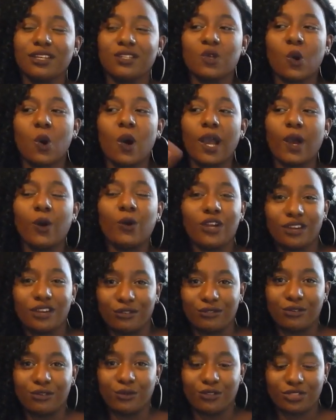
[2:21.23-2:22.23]
so I ordered
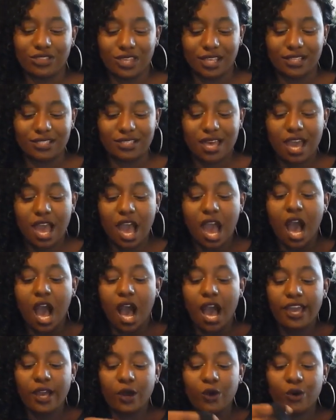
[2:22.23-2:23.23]
a few things.
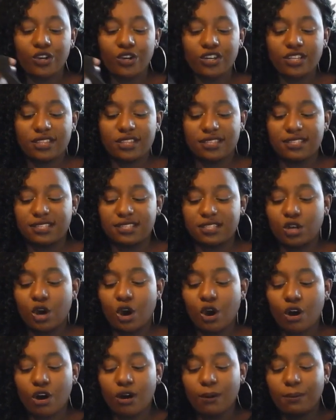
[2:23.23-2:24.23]
I ordered this
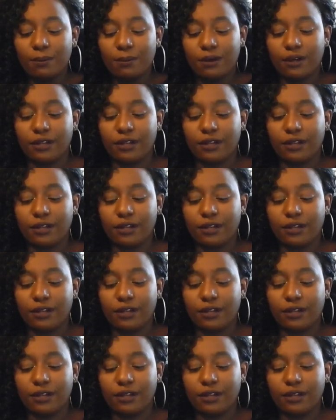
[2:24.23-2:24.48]
top.